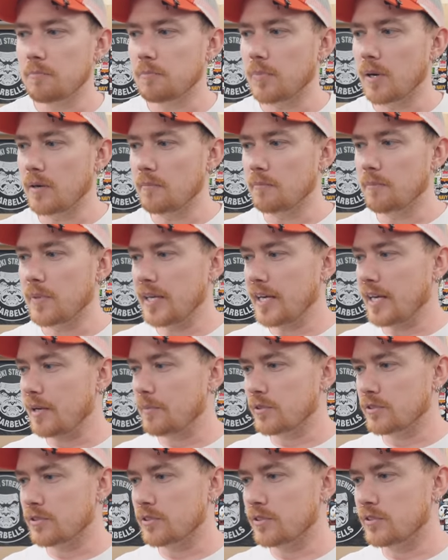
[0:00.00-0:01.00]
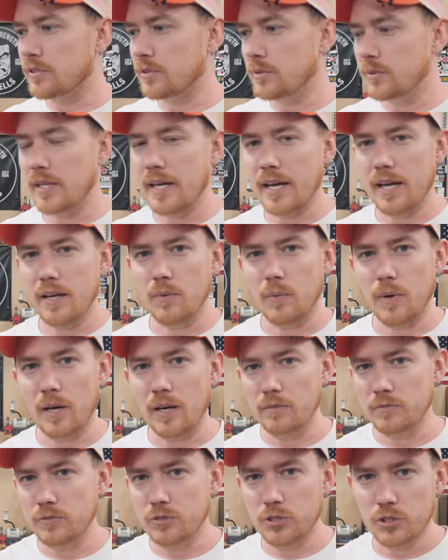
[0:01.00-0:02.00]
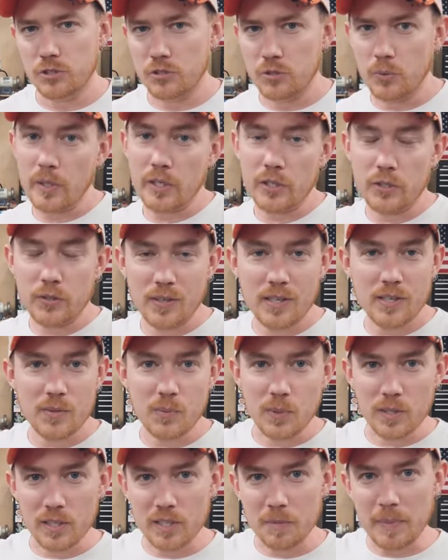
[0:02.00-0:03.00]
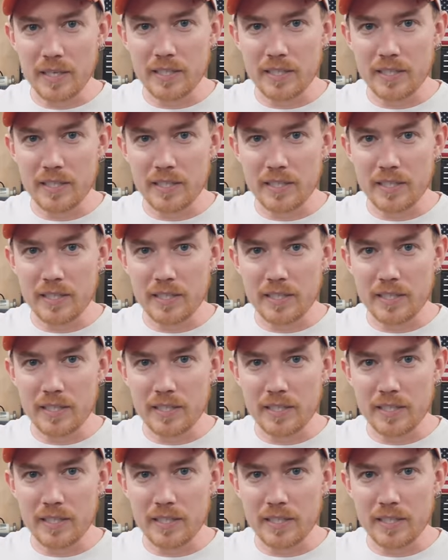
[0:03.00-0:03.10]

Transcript: But being able to do that while just doing grunt work,